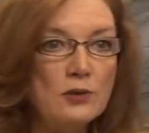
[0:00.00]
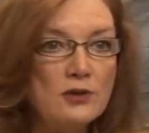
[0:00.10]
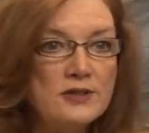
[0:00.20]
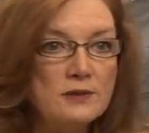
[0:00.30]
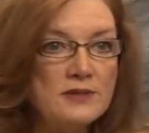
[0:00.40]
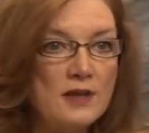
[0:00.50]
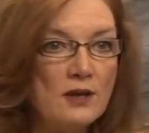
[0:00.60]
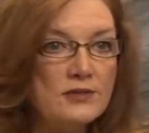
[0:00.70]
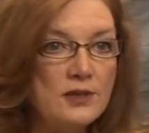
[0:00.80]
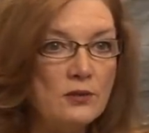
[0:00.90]
the roads
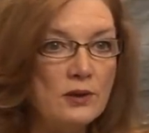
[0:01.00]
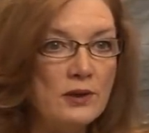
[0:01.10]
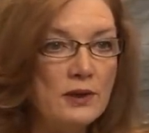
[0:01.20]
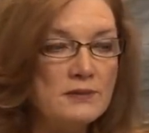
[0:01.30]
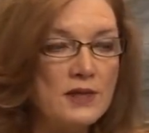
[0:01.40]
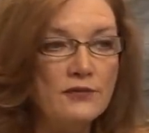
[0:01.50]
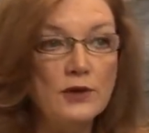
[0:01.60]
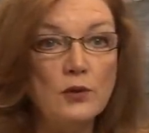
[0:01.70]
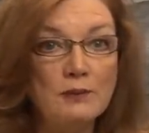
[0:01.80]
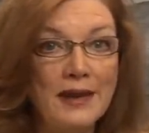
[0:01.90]
himself he, himself,
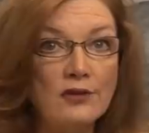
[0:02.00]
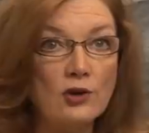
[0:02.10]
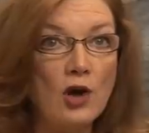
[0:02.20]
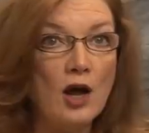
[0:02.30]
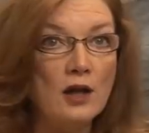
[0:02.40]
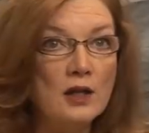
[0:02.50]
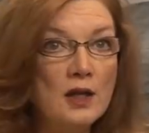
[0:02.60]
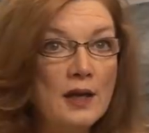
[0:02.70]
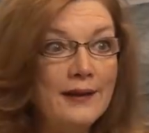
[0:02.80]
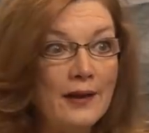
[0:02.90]
he would make the call.
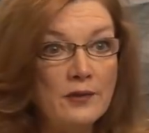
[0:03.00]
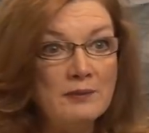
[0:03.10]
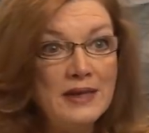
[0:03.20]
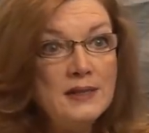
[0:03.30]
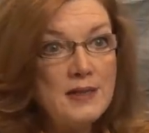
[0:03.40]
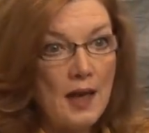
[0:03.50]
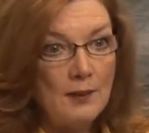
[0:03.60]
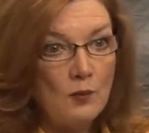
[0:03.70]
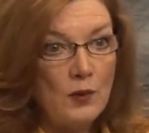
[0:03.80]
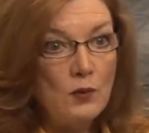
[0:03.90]
Now, in the
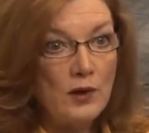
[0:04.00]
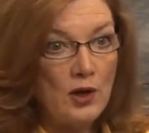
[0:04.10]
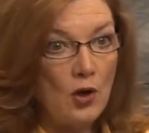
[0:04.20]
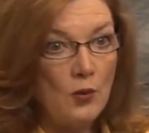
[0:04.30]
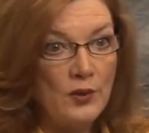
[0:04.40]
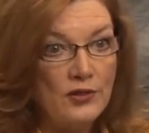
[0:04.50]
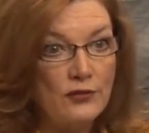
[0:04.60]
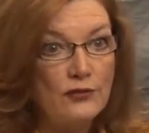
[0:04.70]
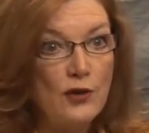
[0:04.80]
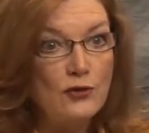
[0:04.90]
meantime, we were at home with the
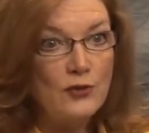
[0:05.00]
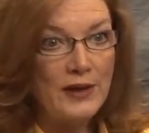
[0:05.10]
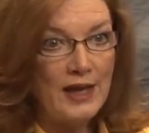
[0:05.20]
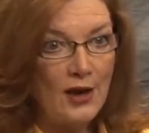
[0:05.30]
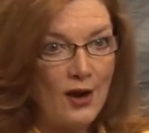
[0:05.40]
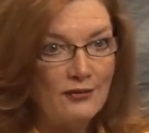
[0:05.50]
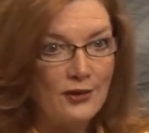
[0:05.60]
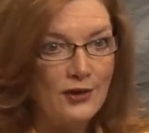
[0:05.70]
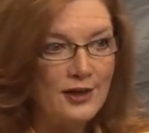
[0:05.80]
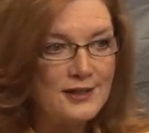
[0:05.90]
phone ringing off
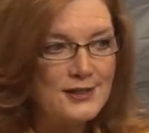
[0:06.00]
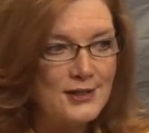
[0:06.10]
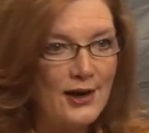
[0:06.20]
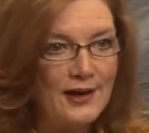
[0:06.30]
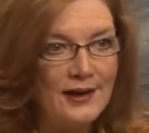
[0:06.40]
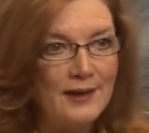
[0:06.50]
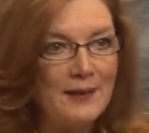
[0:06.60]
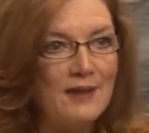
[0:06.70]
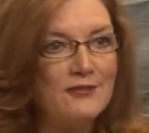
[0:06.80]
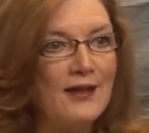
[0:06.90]
the hook, starting at
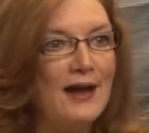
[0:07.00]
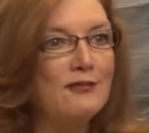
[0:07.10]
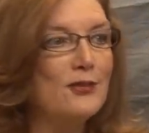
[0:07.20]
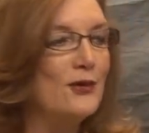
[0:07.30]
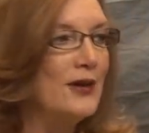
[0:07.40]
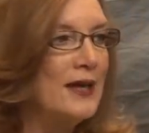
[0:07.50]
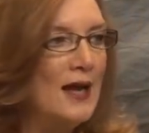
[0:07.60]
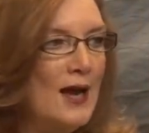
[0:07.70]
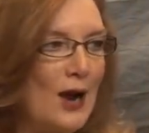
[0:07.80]
about 5:30.